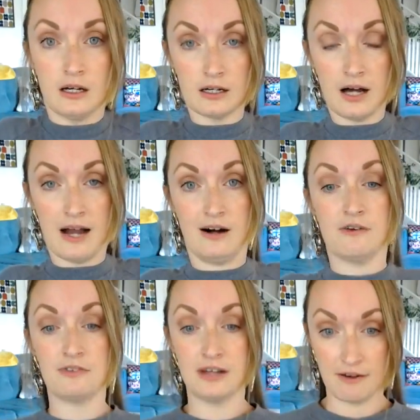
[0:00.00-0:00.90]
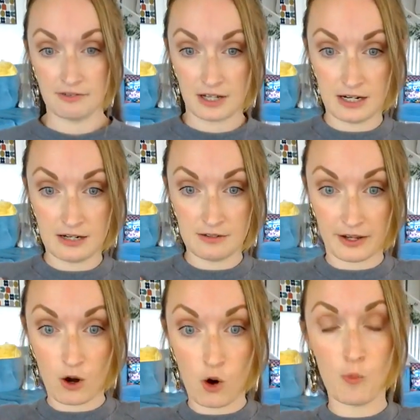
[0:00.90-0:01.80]
I often have to kind of like
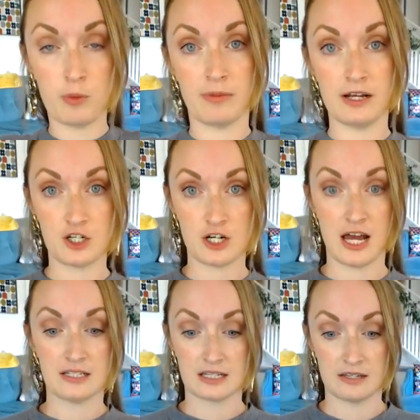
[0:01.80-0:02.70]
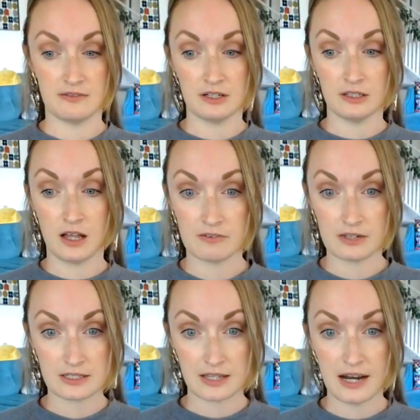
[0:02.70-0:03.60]
open my chest because I feel a lot of
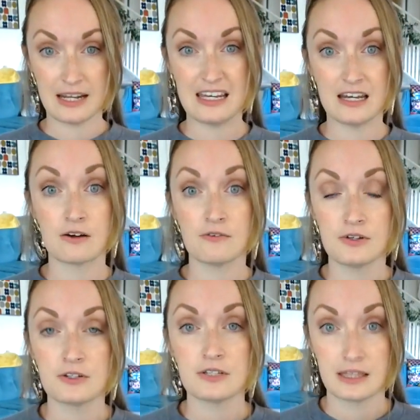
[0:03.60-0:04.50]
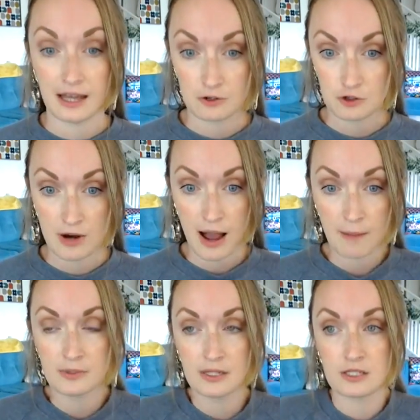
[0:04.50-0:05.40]
anxiety here. It feels like that
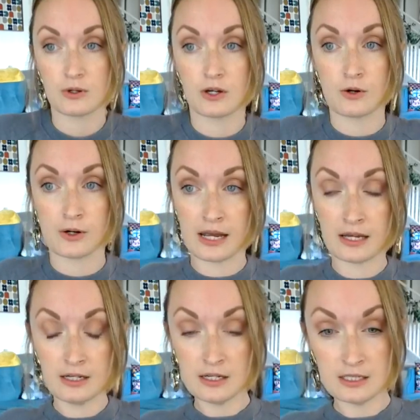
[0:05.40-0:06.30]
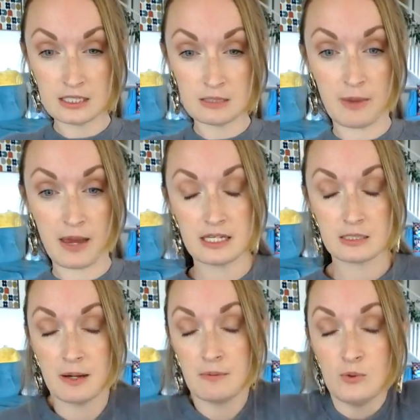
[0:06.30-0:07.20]
trappedness. So I create space
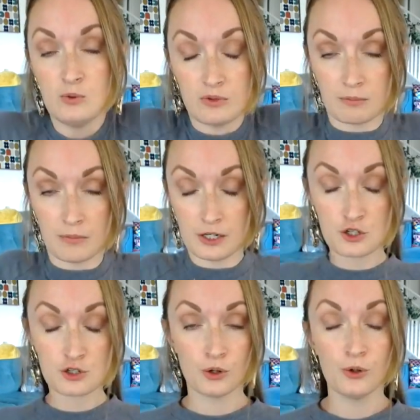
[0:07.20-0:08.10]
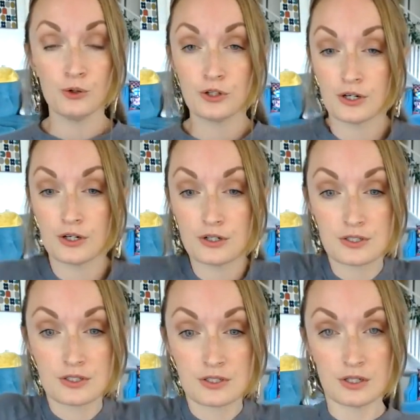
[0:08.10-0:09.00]
by moving my shoulders